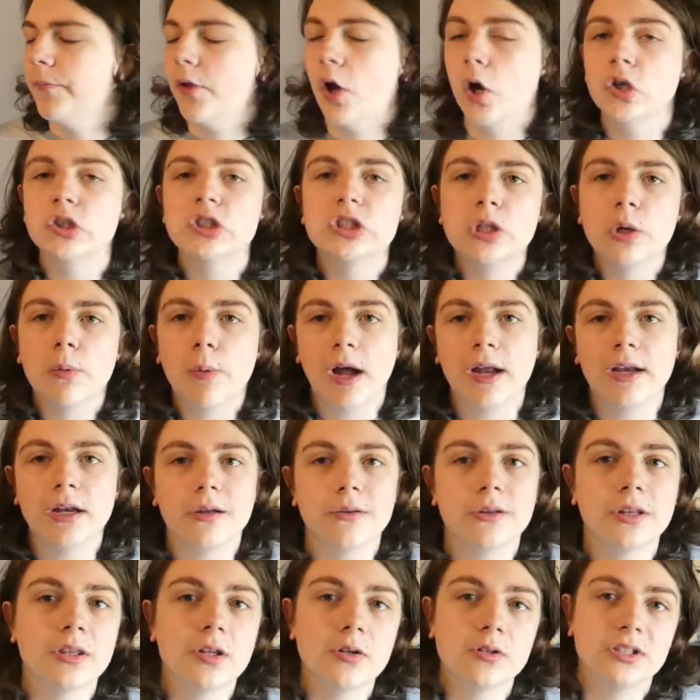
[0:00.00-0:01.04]
Also, I
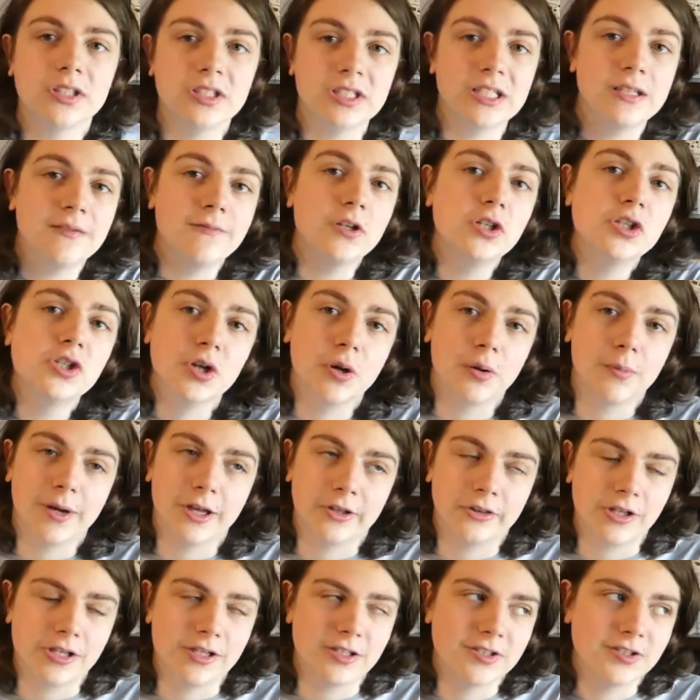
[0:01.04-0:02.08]
know that there's a TV show
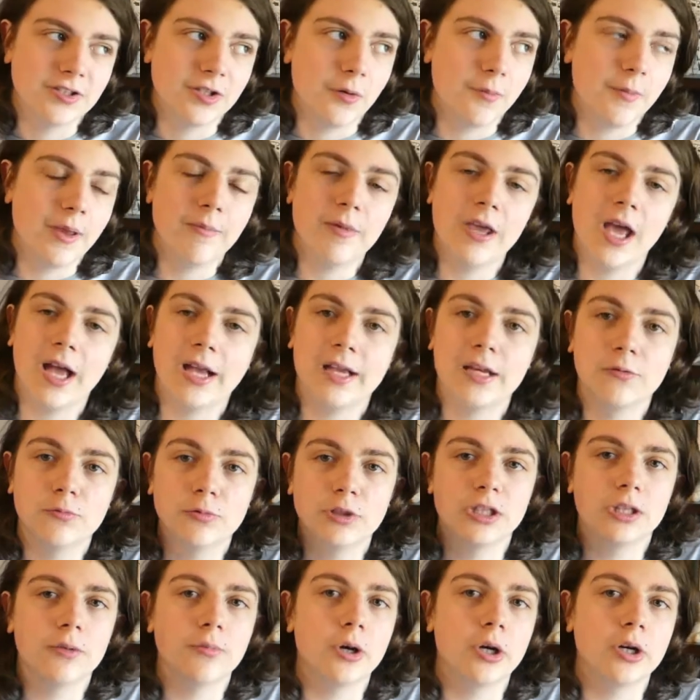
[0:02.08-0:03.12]
about this, so maybe I can
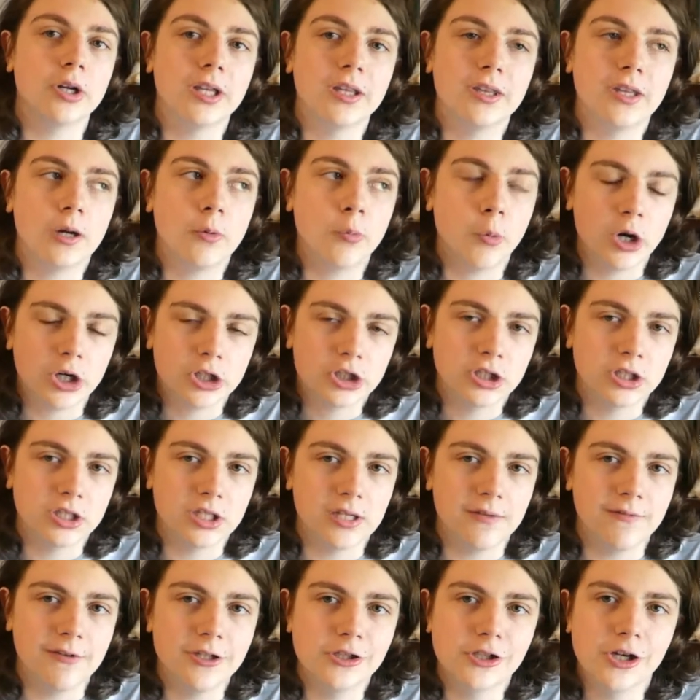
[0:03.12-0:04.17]
read the book and then watch the
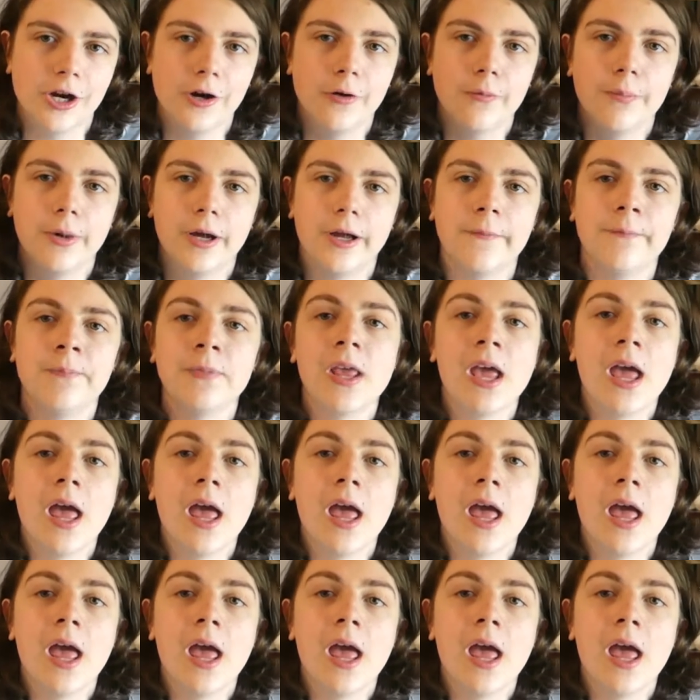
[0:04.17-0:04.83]
TV show, but,